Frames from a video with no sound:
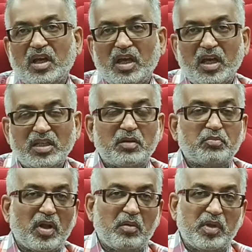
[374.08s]
other
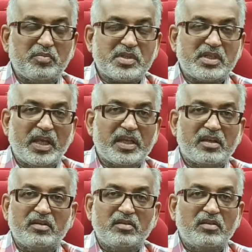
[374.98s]
problems like
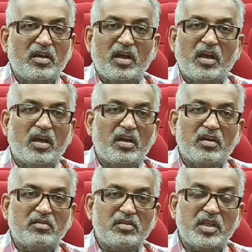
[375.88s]
uh,
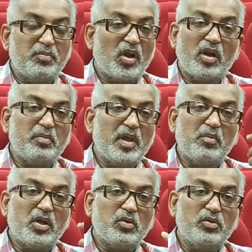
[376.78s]
they may not be
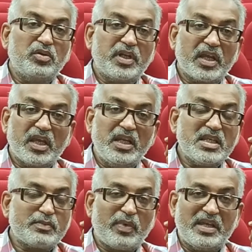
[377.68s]
able to take any
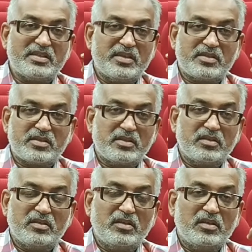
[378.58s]
spices
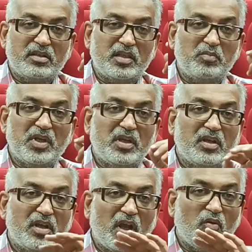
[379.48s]
they may
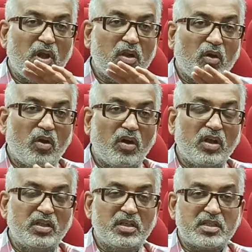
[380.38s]
avoid
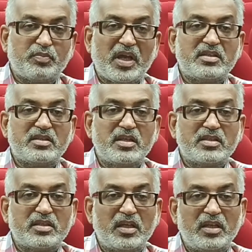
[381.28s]
all the spices
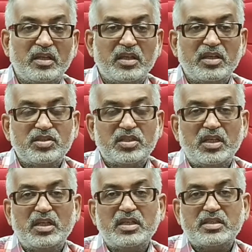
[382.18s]
and
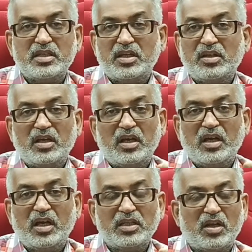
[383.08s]
chilies and
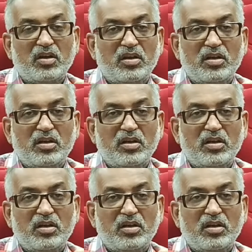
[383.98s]
other